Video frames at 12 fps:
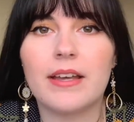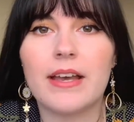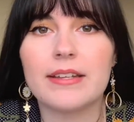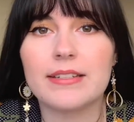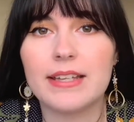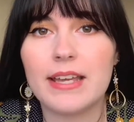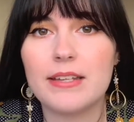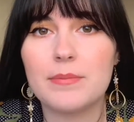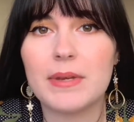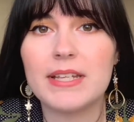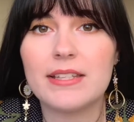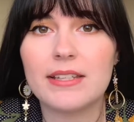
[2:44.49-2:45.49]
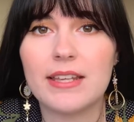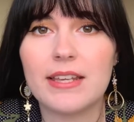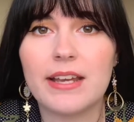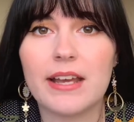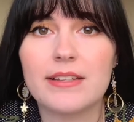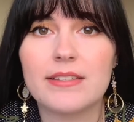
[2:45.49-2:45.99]
And Ged basically
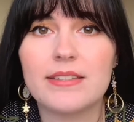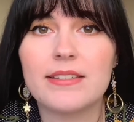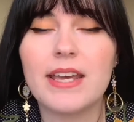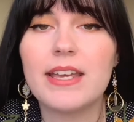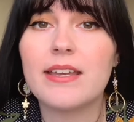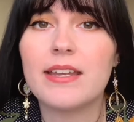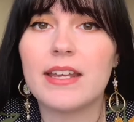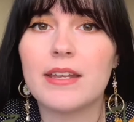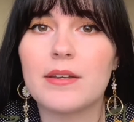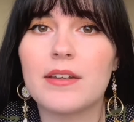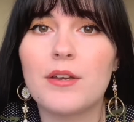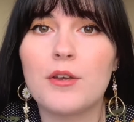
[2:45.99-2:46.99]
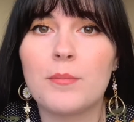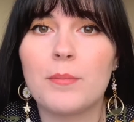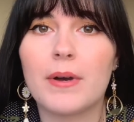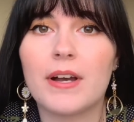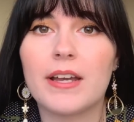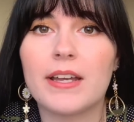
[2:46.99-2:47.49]
gets taken in
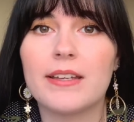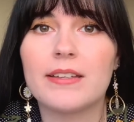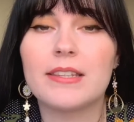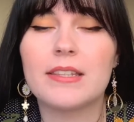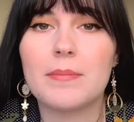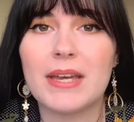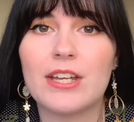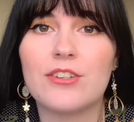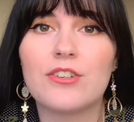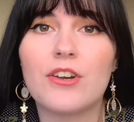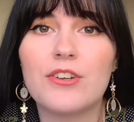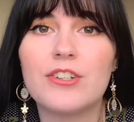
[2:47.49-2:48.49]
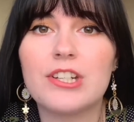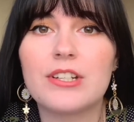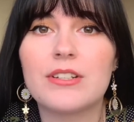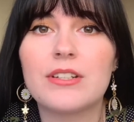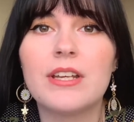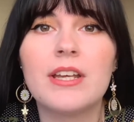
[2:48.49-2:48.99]
by the mage
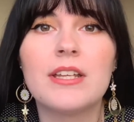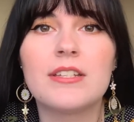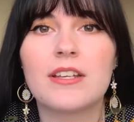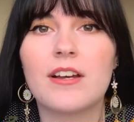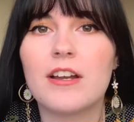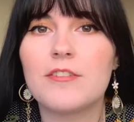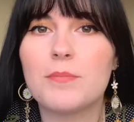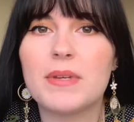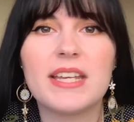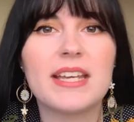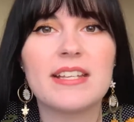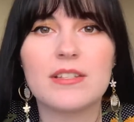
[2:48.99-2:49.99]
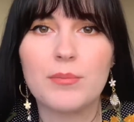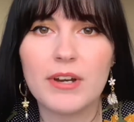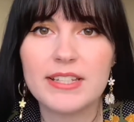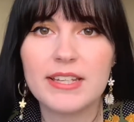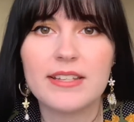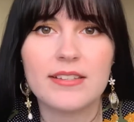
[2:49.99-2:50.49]
Guin to kind of be his
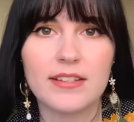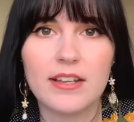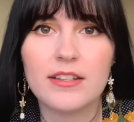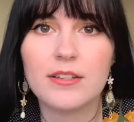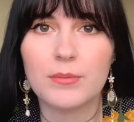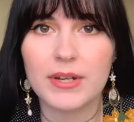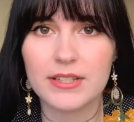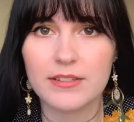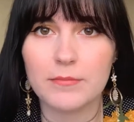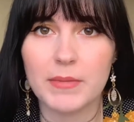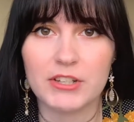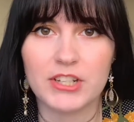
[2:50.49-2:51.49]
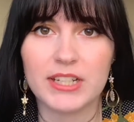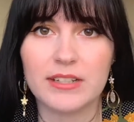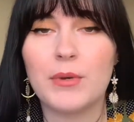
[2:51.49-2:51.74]
apprentice and learn the ways of magic.